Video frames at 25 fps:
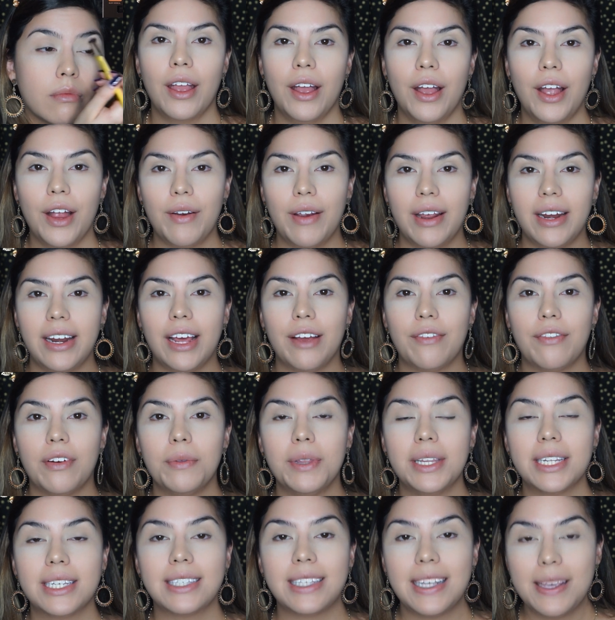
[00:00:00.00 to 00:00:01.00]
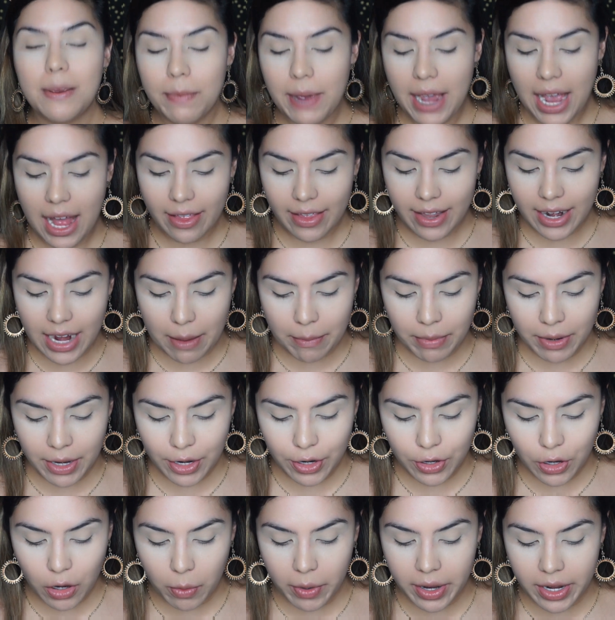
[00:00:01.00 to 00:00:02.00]
Alright, now from the same palette, I'm
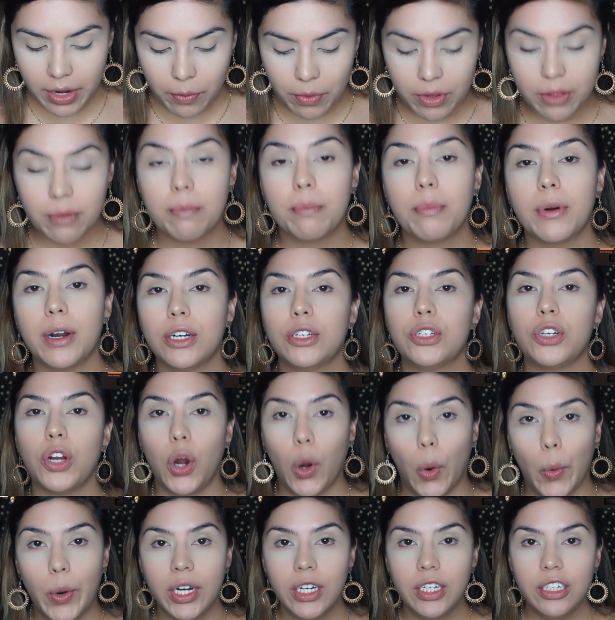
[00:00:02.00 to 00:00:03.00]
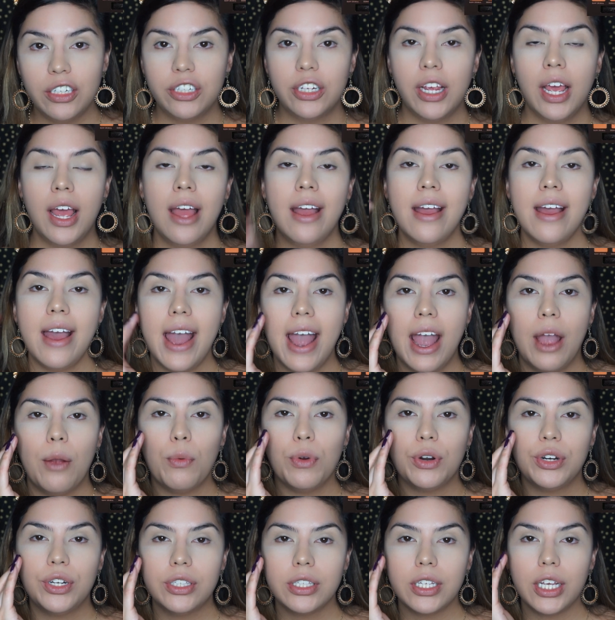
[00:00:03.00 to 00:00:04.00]
going to go in with Burnt Orange, and
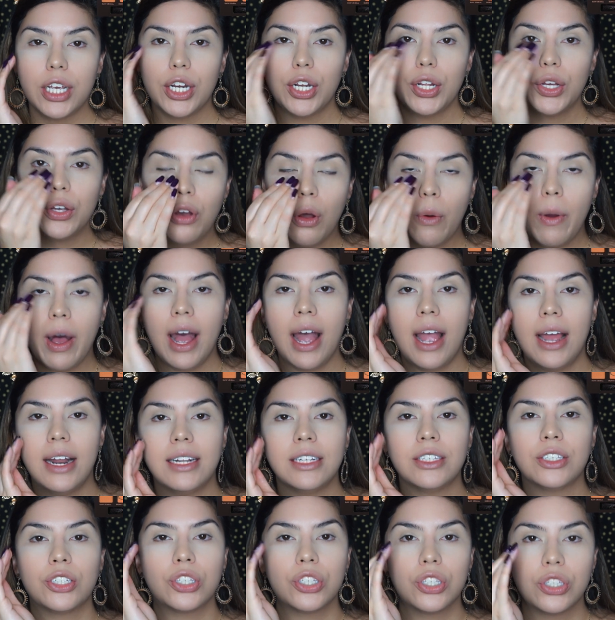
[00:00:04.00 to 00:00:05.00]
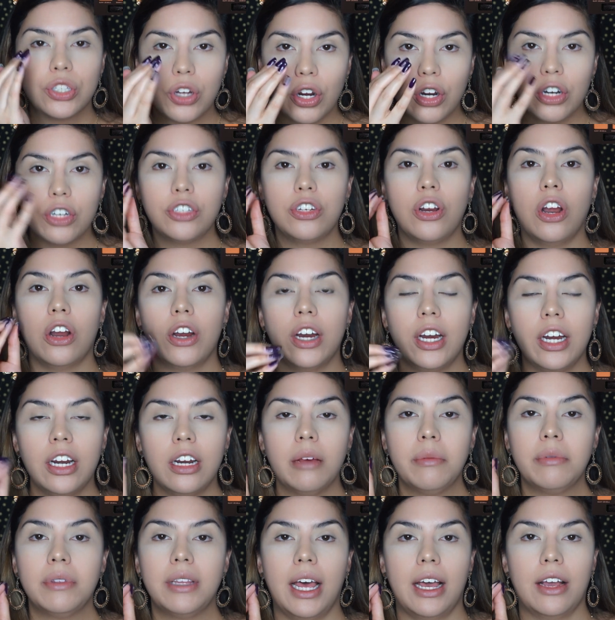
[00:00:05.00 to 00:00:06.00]
we're just going to go ahead and start darkening
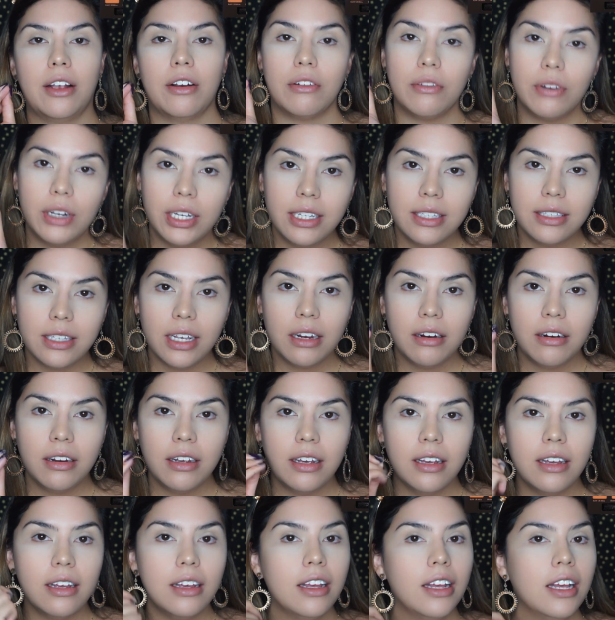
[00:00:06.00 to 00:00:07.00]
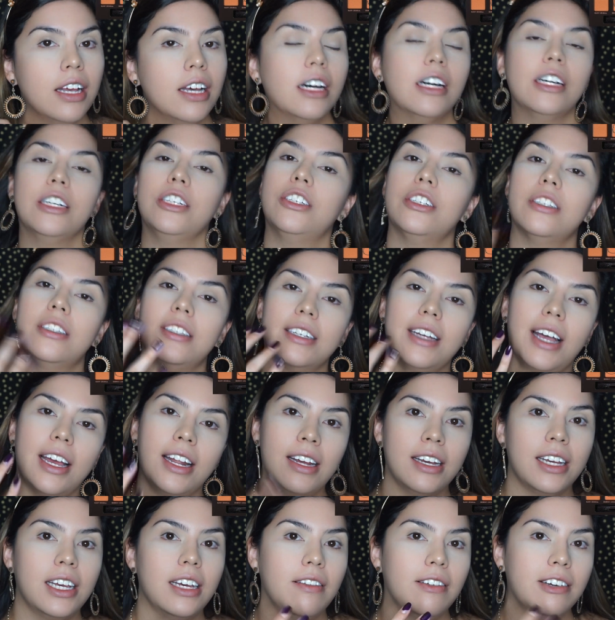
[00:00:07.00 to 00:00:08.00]
up that crease area just to
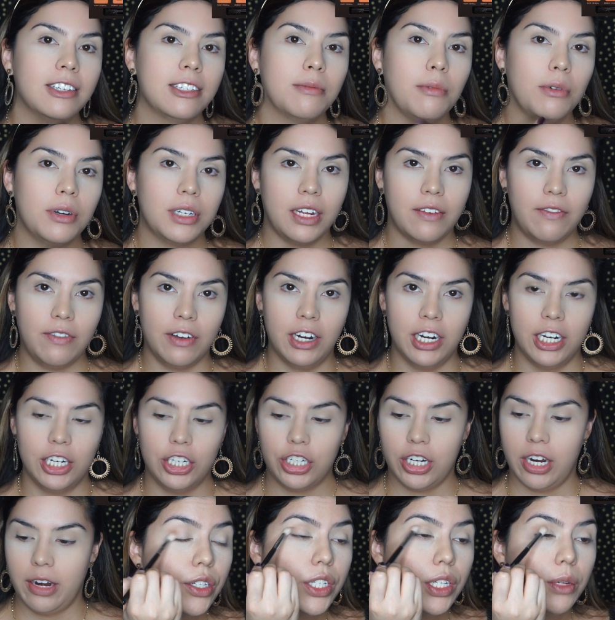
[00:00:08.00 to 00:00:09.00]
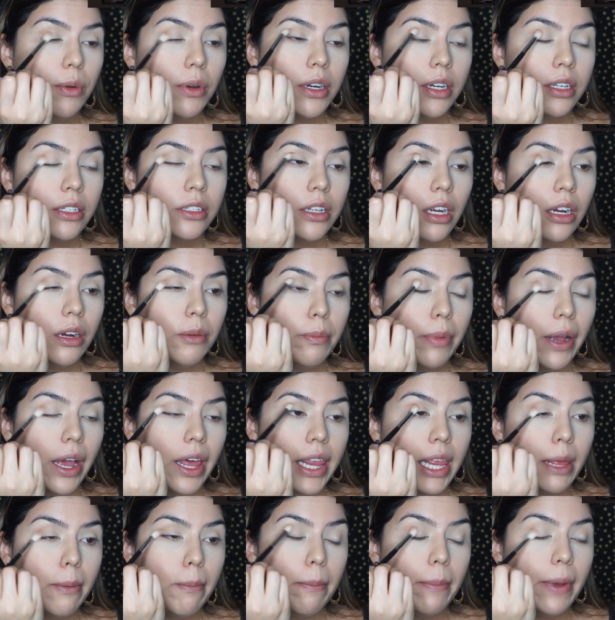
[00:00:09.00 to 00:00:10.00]
kind of give us more definition. So you want to start
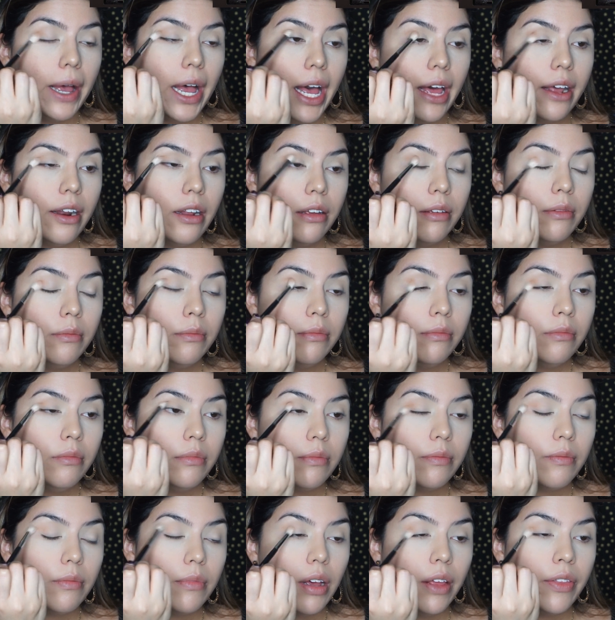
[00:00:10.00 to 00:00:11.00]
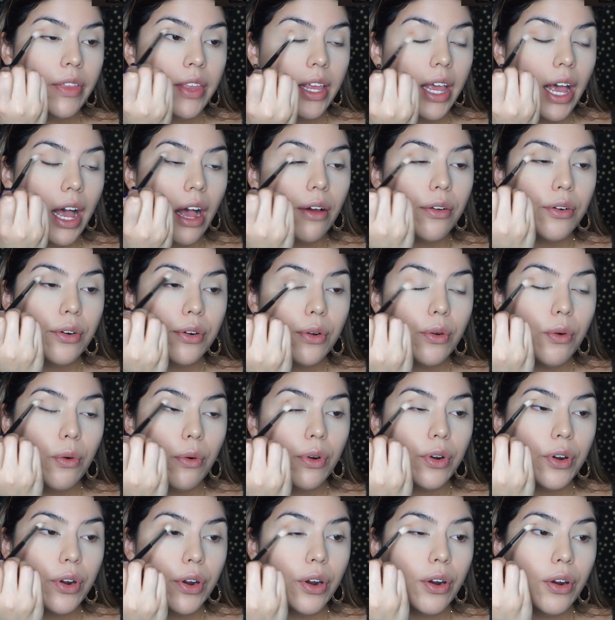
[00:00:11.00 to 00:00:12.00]
by the bottom on the outer
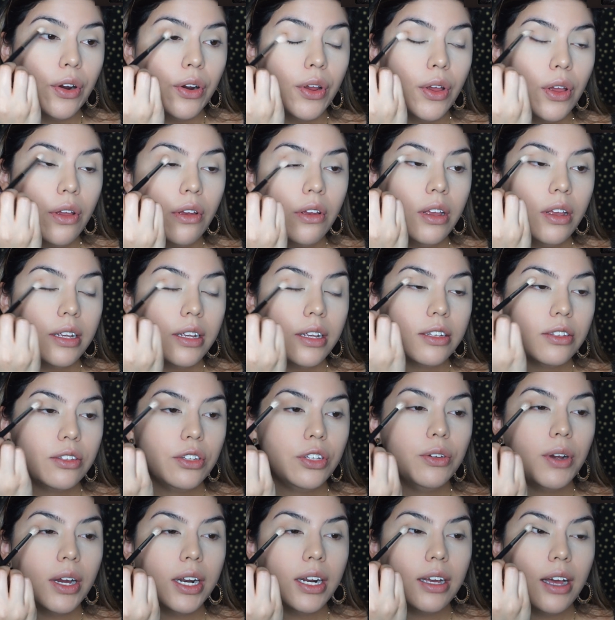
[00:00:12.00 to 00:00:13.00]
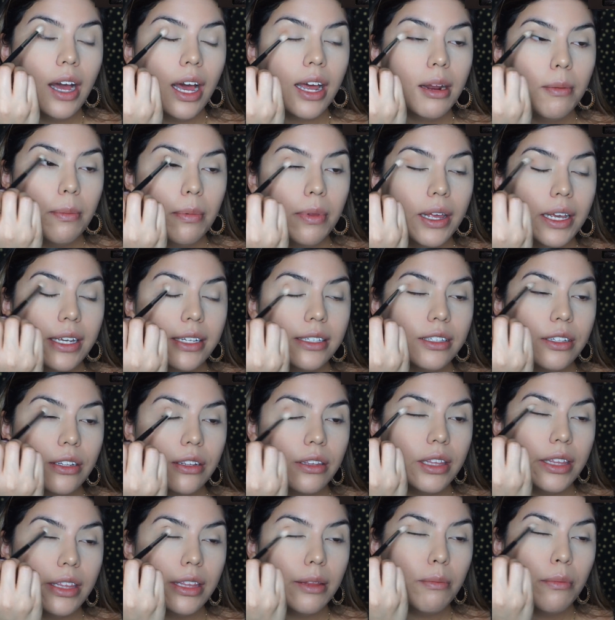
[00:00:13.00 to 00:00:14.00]
corner. So you want to kind of place
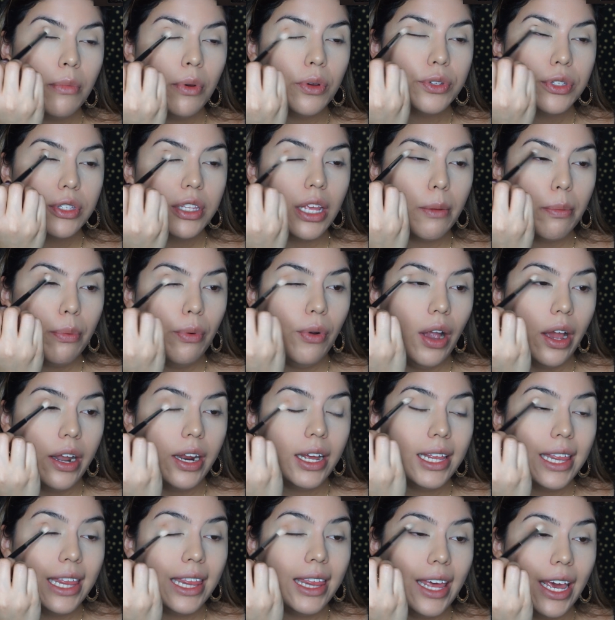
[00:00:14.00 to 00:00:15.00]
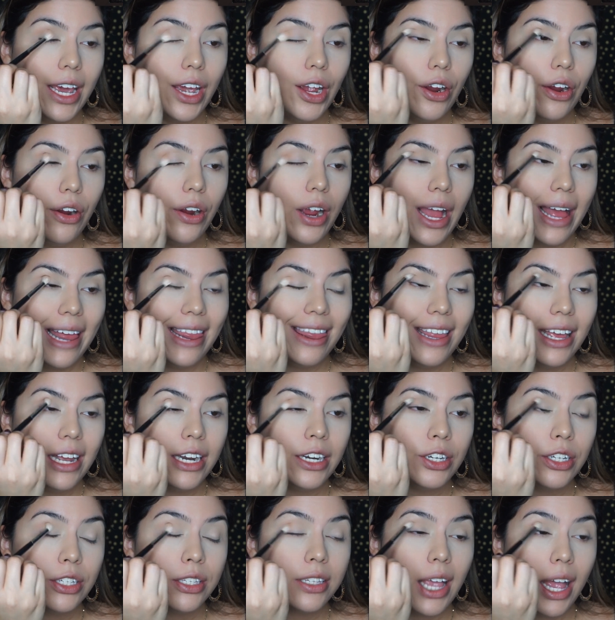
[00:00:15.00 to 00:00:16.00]
most of that product there and
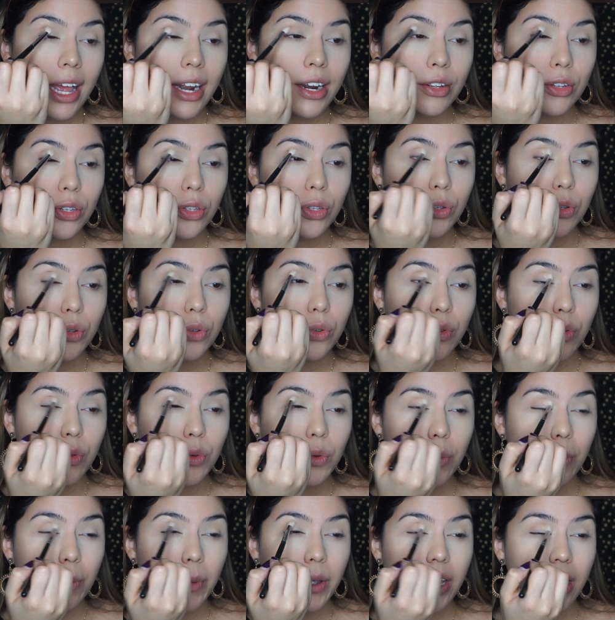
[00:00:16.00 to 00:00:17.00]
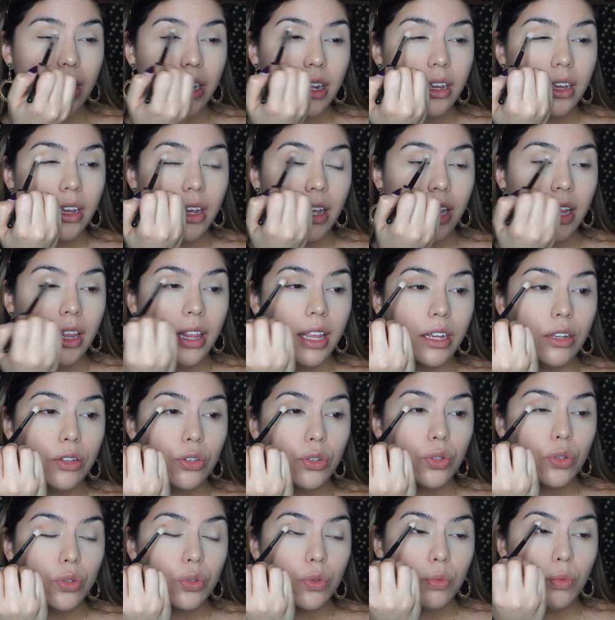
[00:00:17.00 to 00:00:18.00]
then just kind of scoop it and like
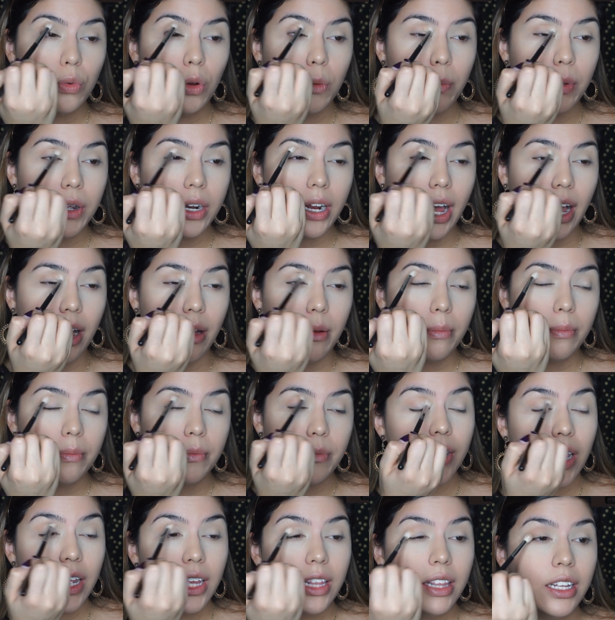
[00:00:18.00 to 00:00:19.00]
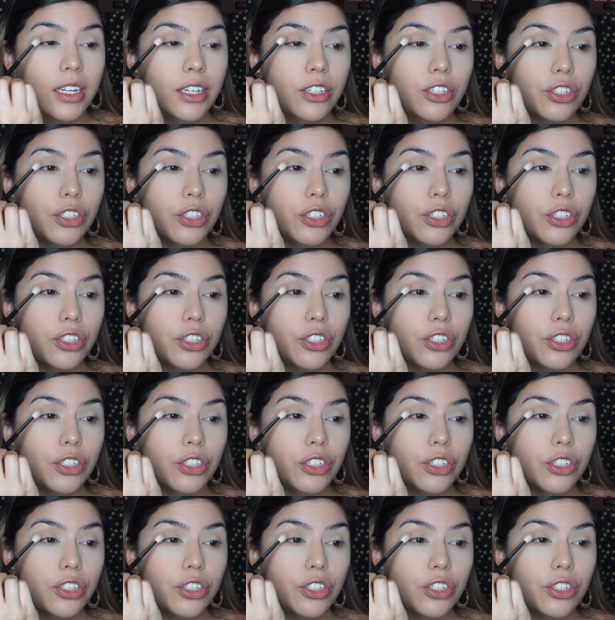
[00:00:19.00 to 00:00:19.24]
swoop it out, and then